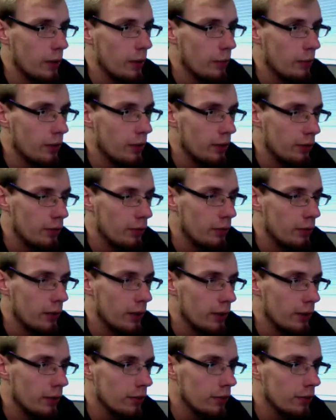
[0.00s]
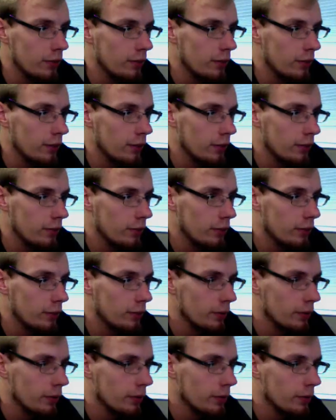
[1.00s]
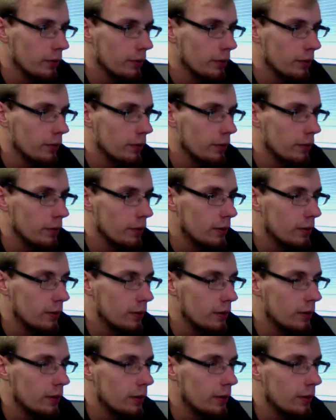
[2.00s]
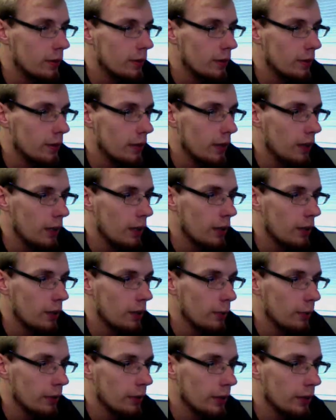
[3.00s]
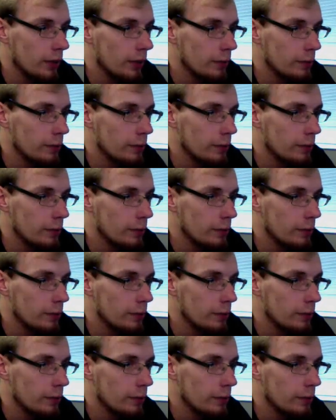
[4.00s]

This face, extrude it. There we go.